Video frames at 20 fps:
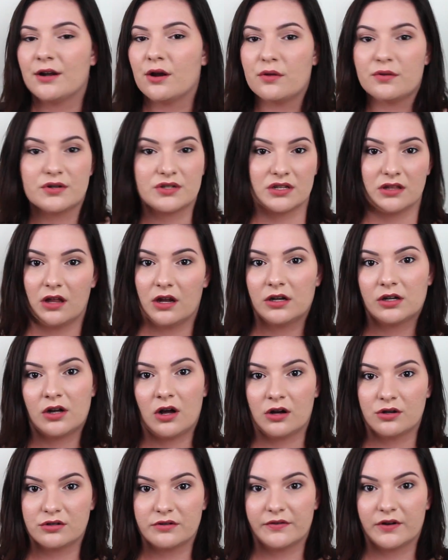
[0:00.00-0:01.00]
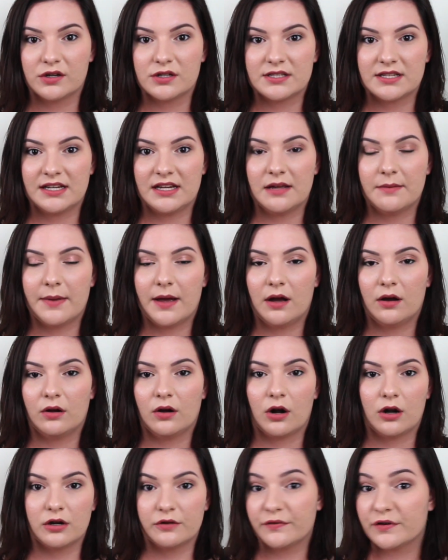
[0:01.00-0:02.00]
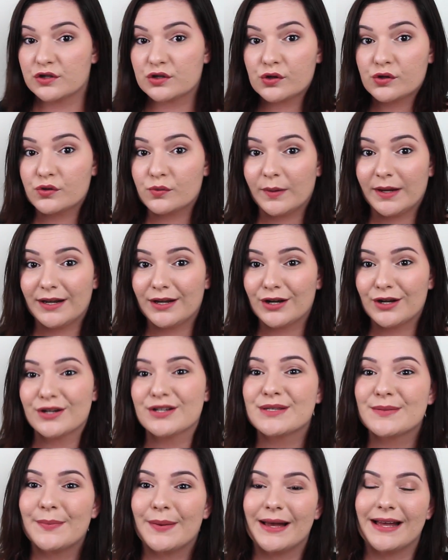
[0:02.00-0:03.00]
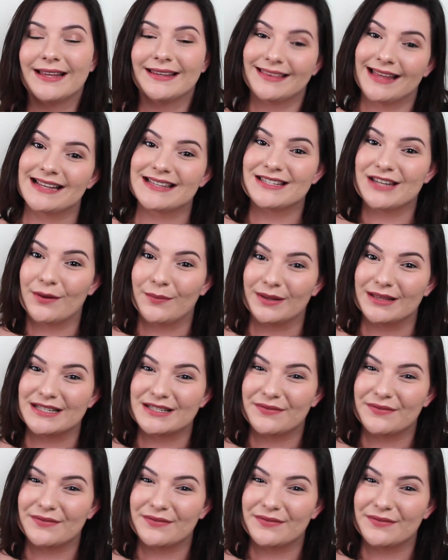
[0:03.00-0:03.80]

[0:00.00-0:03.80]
I know there's a lot of controversy about artificial sweeteners, but that's not what